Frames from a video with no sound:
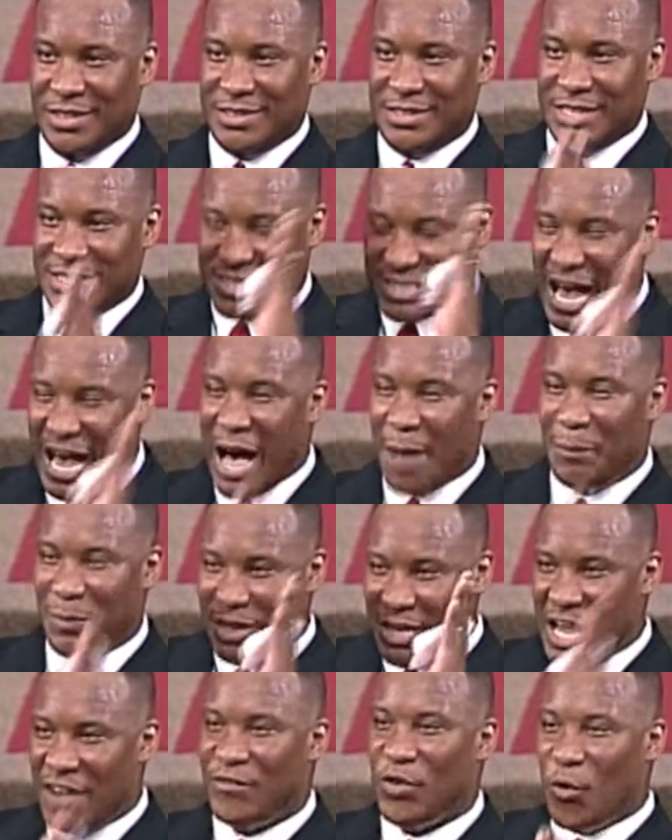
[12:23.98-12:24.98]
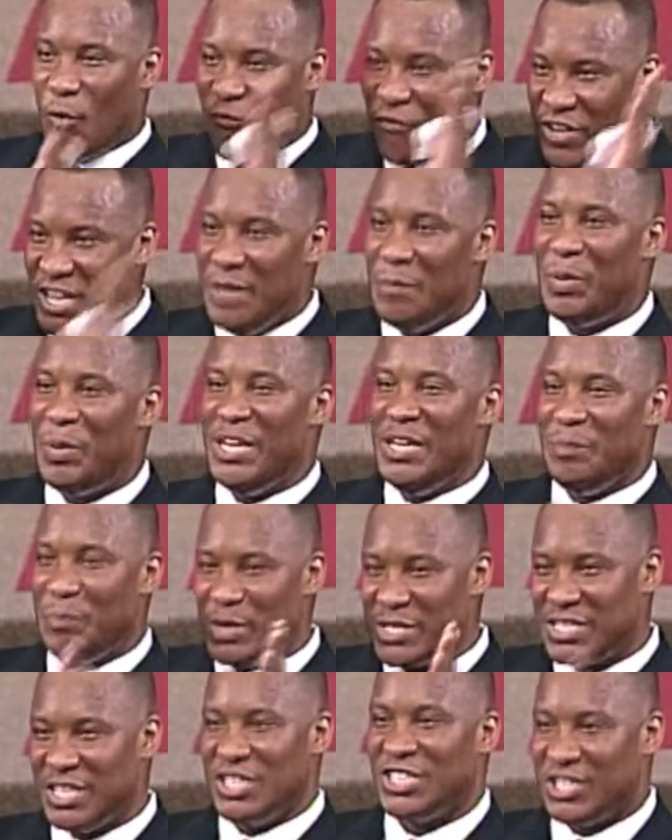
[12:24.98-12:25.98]
the top level VP
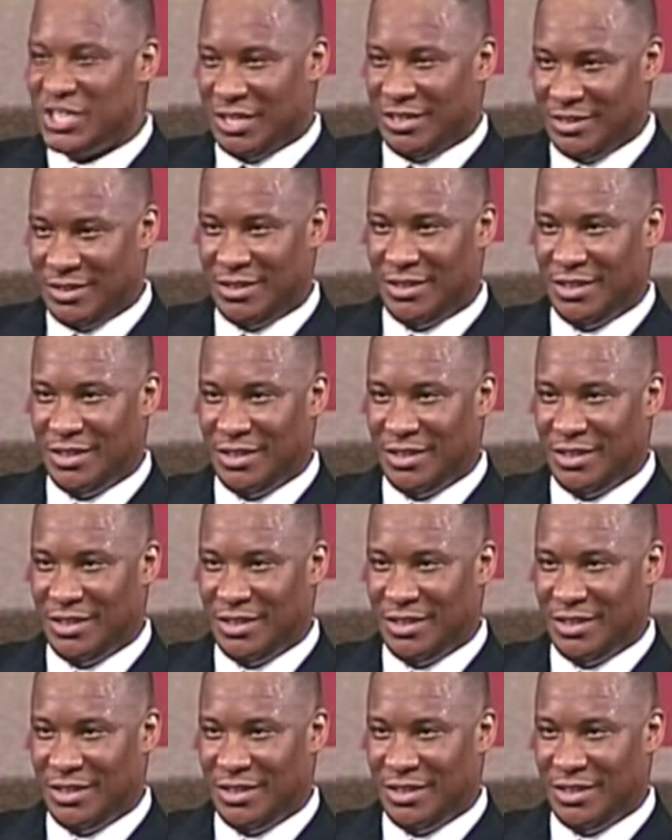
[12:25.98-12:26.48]
position.